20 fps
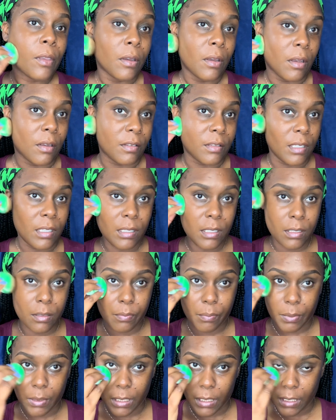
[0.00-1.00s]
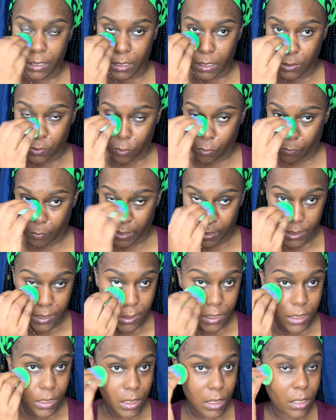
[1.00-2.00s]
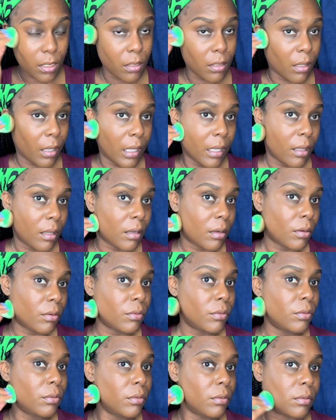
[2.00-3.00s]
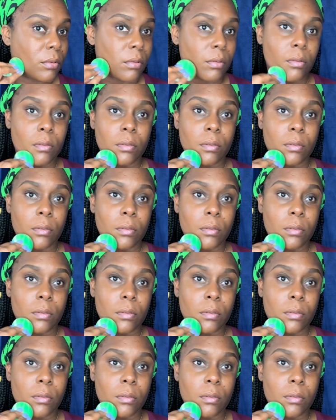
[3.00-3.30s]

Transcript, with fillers: Because this is blending into my skin like, ooh,